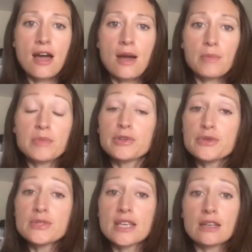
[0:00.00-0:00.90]
People
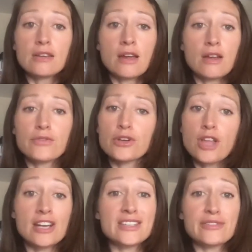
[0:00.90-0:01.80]
use it for a
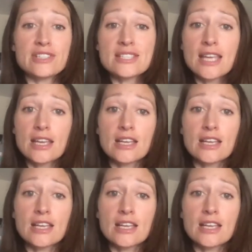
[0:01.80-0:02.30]
lot of different skin